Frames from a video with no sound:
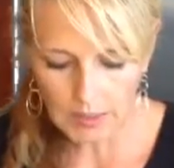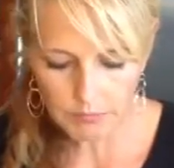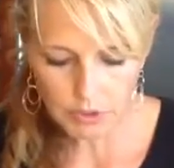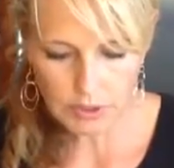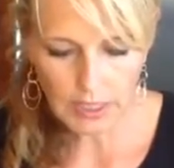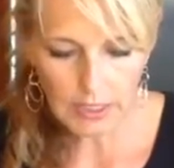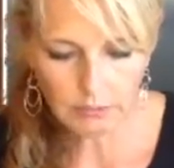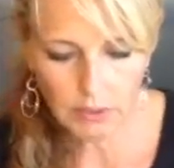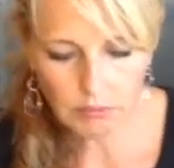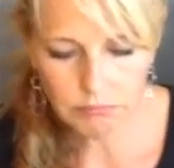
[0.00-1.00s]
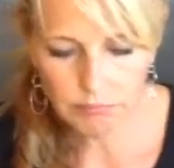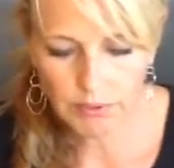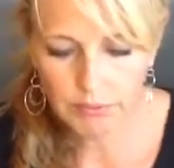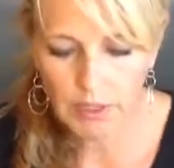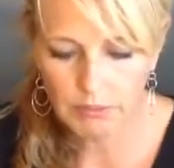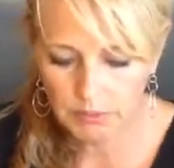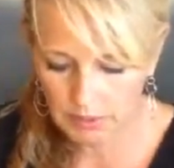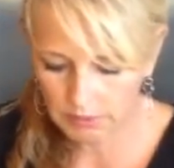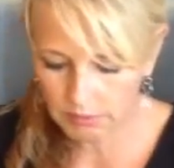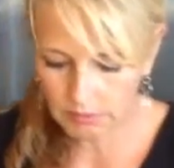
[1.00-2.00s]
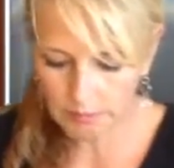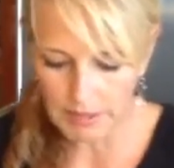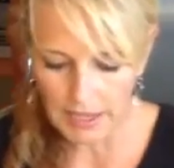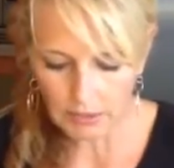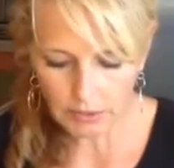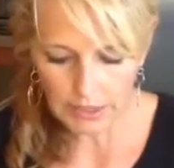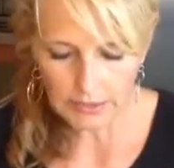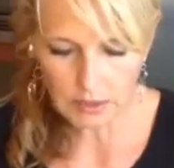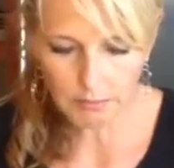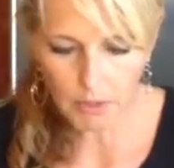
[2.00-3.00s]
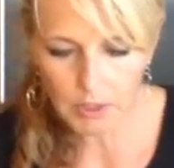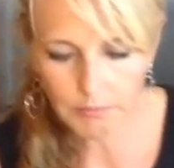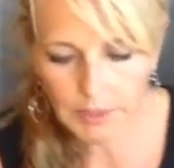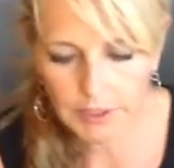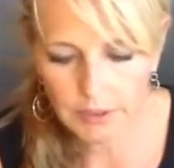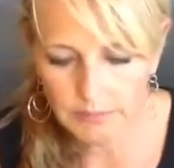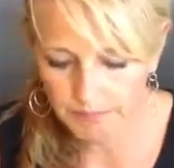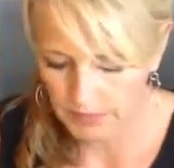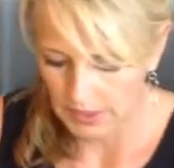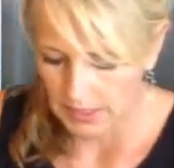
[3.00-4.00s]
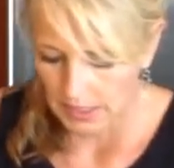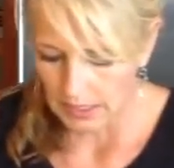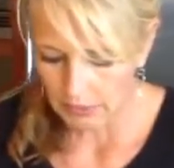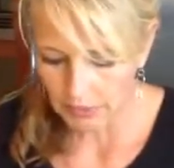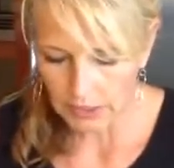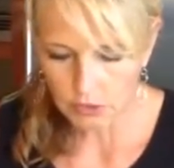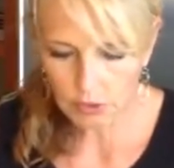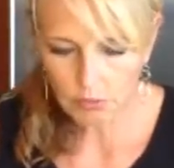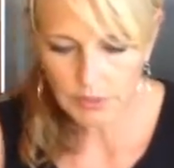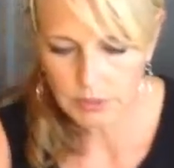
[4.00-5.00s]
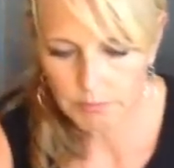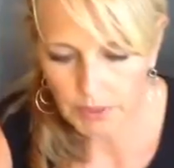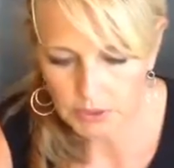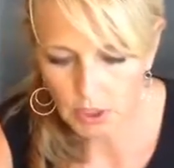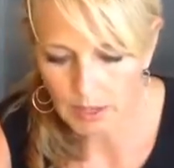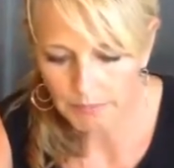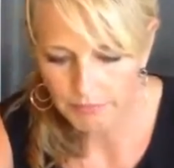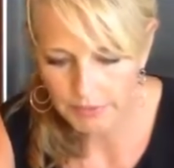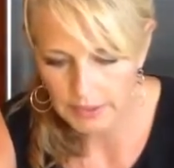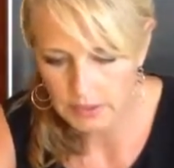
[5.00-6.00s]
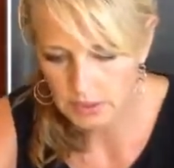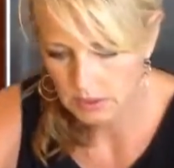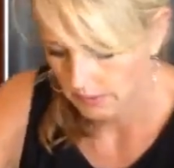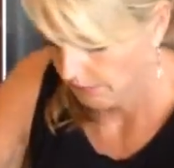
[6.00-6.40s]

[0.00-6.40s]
just kind of, throughout the pan. That's the bottom layer. And then you're going to, on top of this,